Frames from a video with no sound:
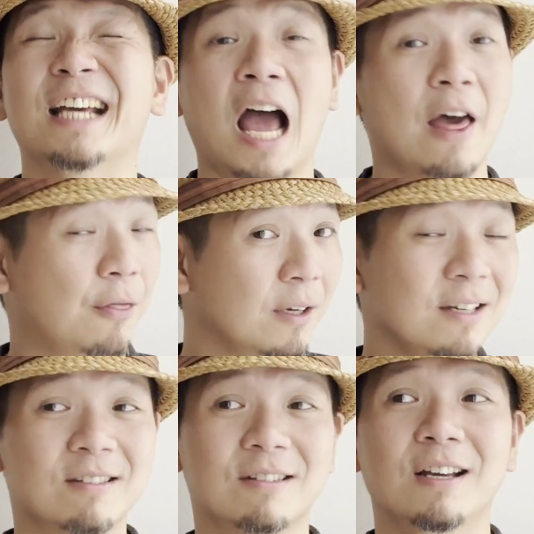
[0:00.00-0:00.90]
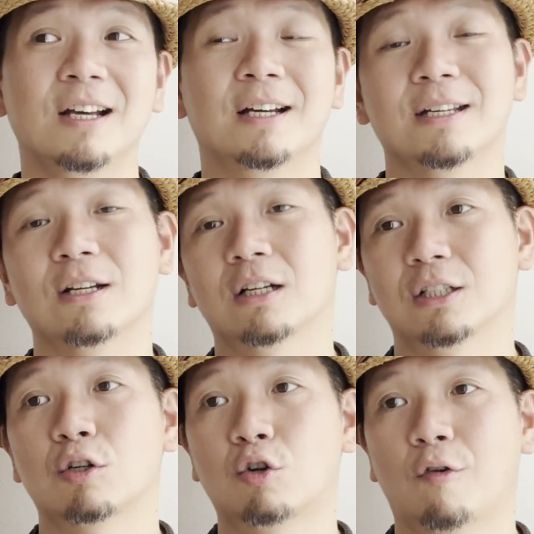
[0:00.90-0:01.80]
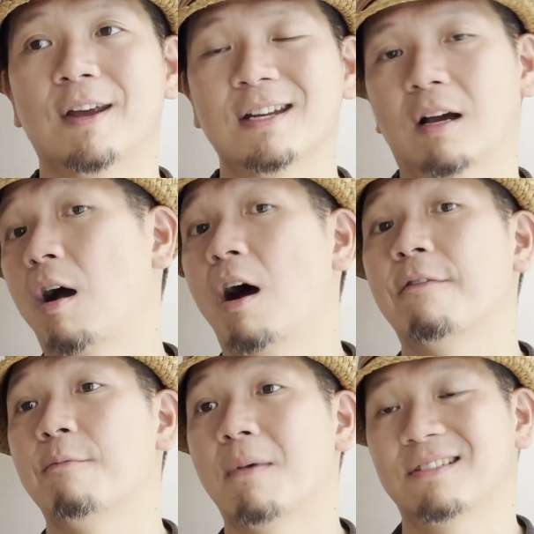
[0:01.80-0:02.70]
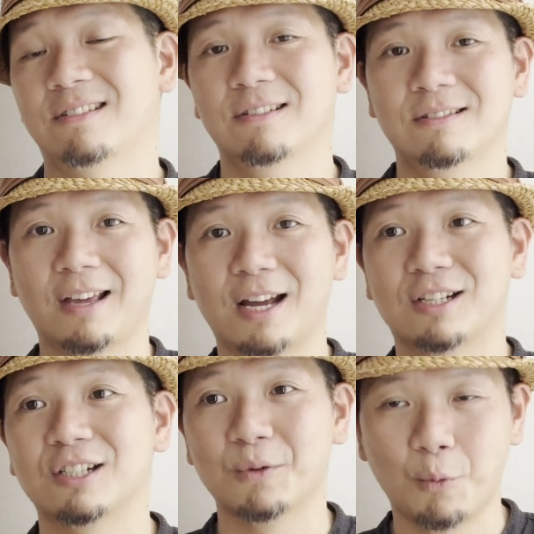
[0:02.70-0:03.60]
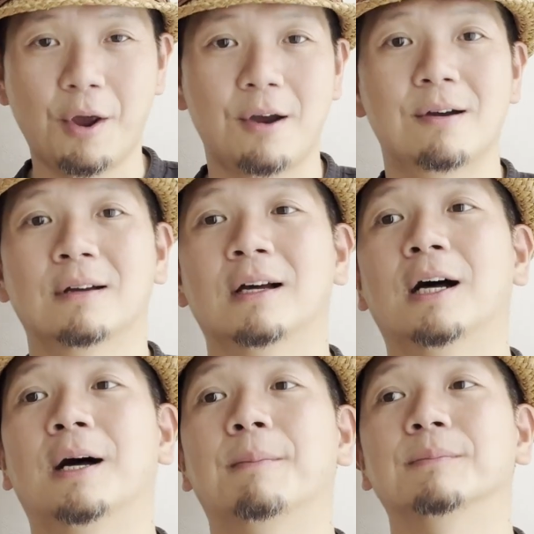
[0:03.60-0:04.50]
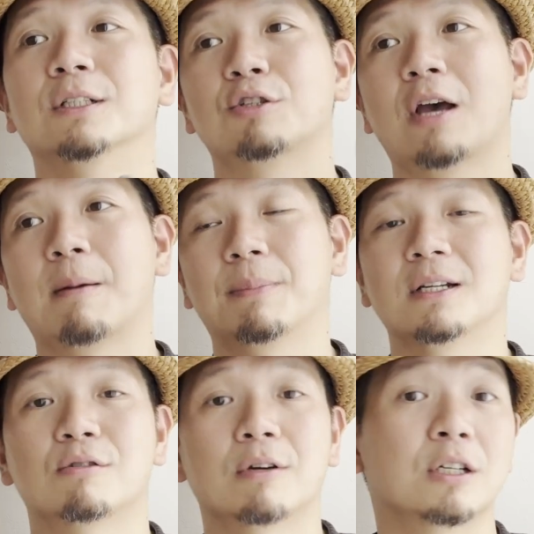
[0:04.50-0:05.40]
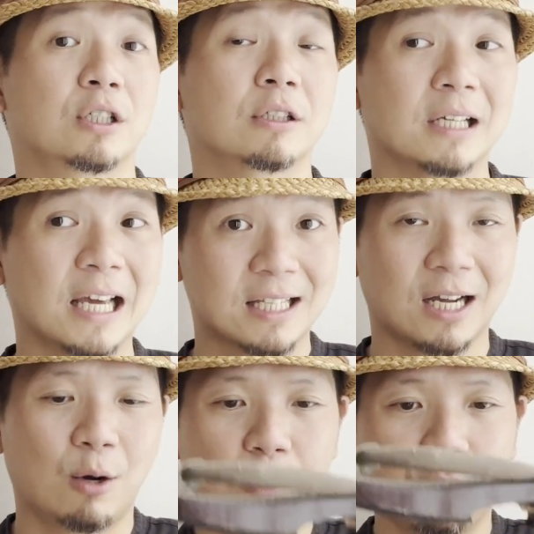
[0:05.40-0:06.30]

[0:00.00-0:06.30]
athletes, in order to train their calf muscles, they actually wear the Japanese traditional guitar with